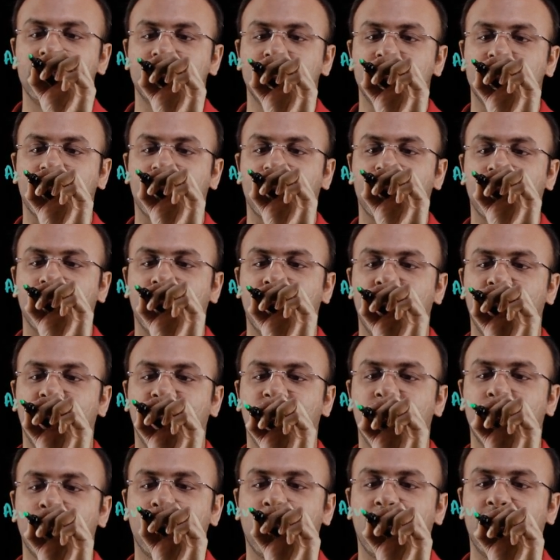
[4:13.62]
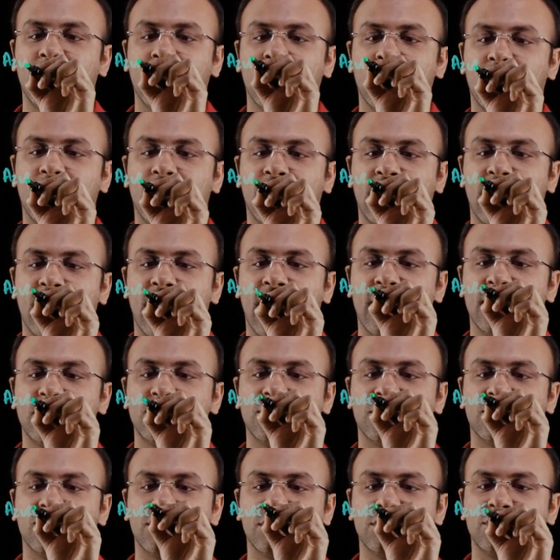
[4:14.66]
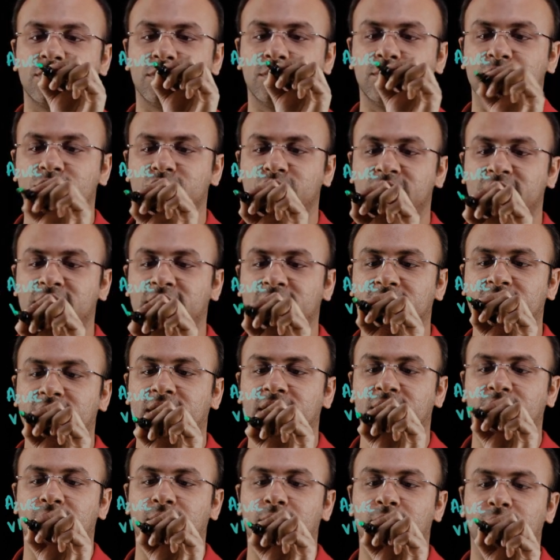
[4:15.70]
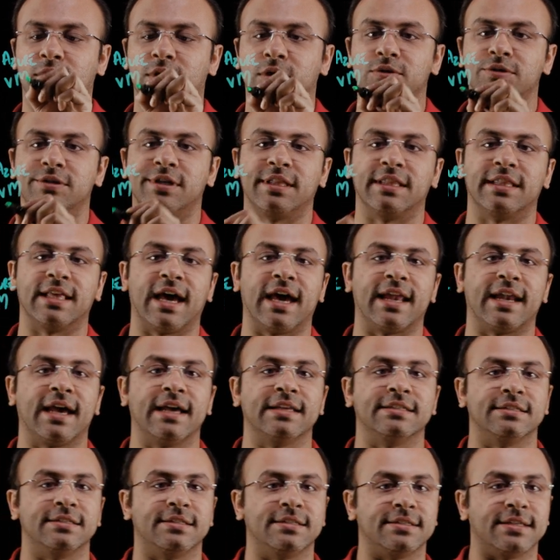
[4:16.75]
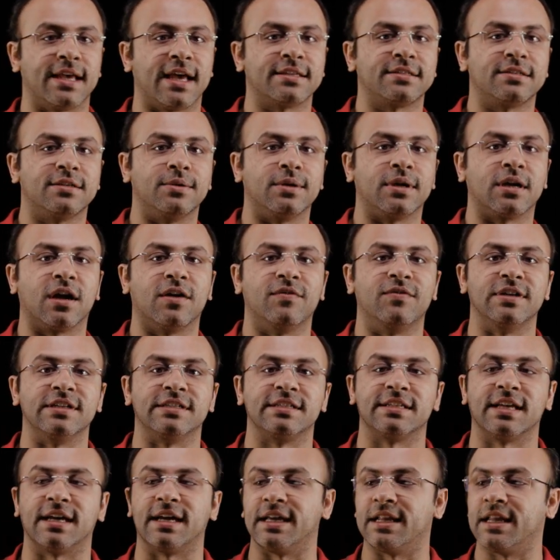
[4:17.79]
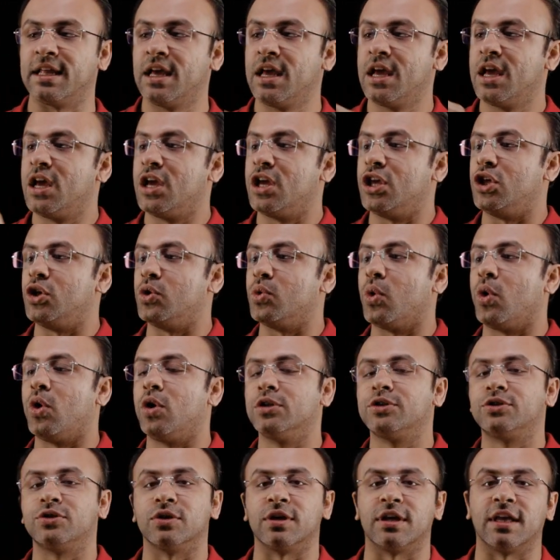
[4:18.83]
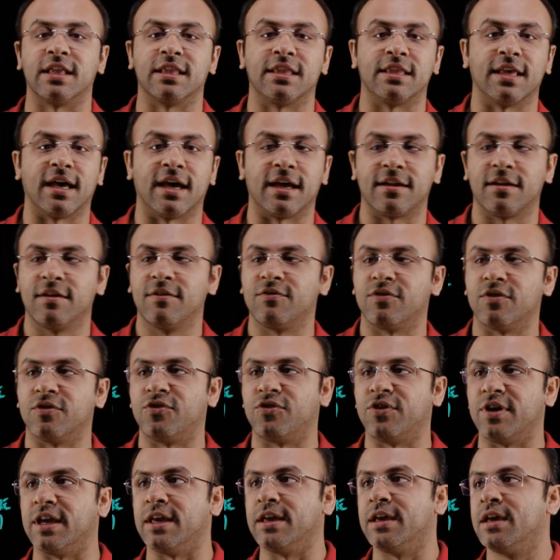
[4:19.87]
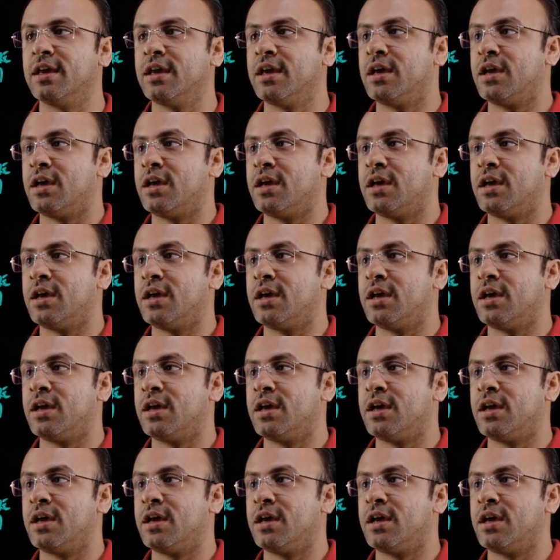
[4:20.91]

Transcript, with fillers: So if you're running on an Azure virtual machine and you're using that as a disaster recovery site, you also get that for free.